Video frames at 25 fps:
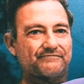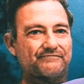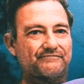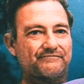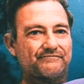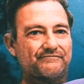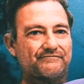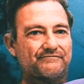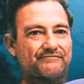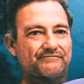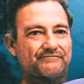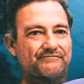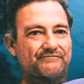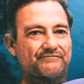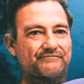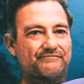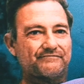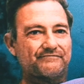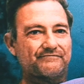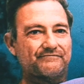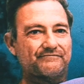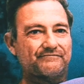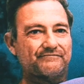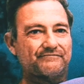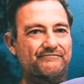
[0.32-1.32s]

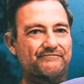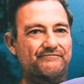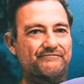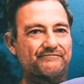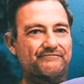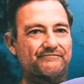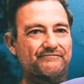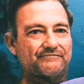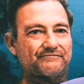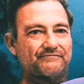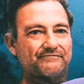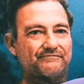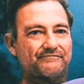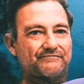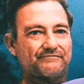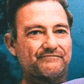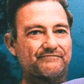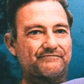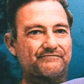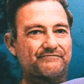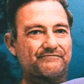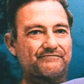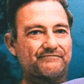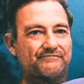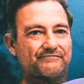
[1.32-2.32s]

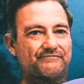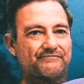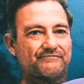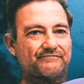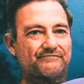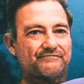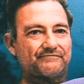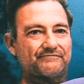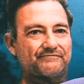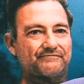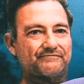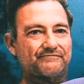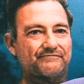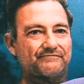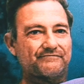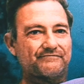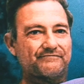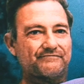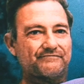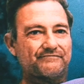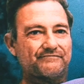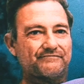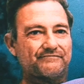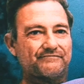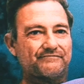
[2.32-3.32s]

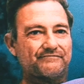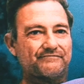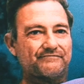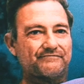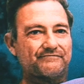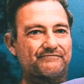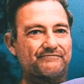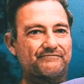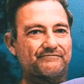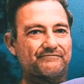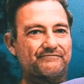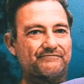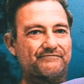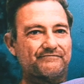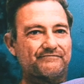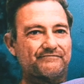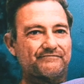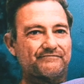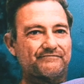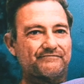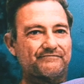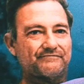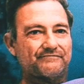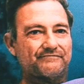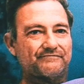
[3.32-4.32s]

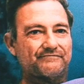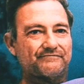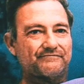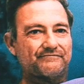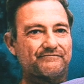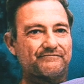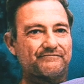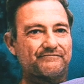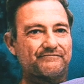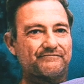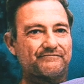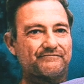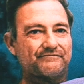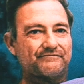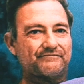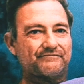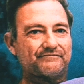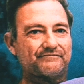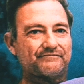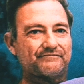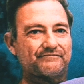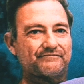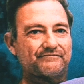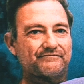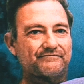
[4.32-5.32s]

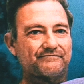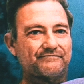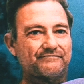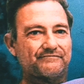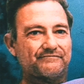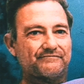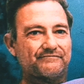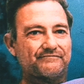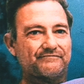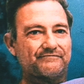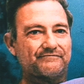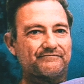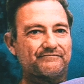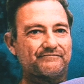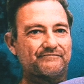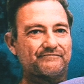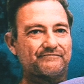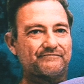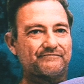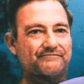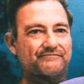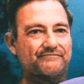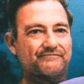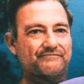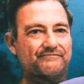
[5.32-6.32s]

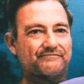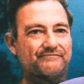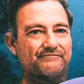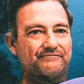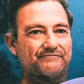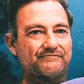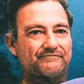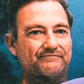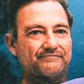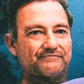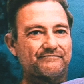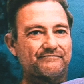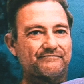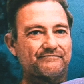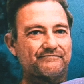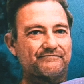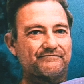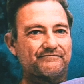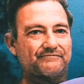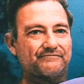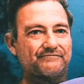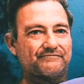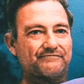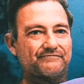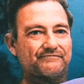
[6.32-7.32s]

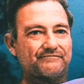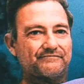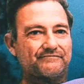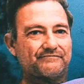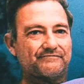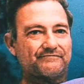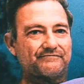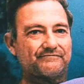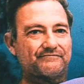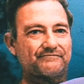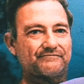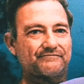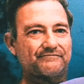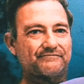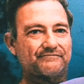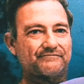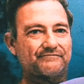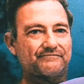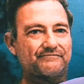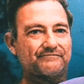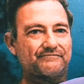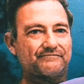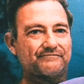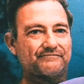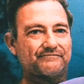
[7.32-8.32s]
No words are spoken by the person on screen.